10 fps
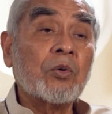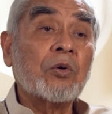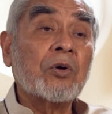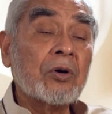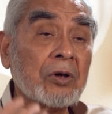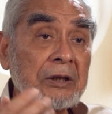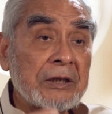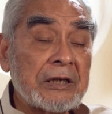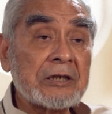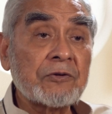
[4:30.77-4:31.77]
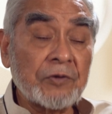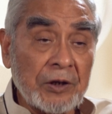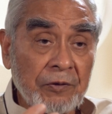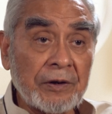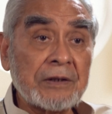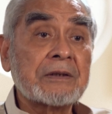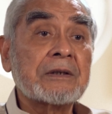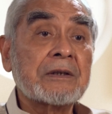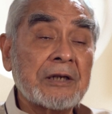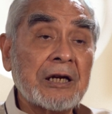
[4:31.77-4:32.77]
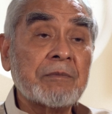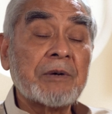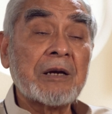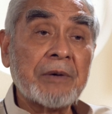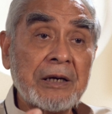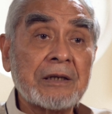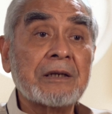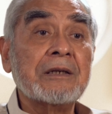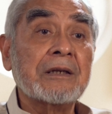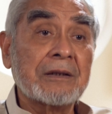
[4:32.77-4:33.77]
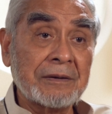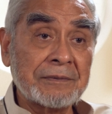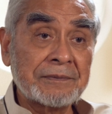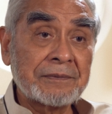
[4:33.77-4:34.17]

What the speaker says: All these favors done by my Creator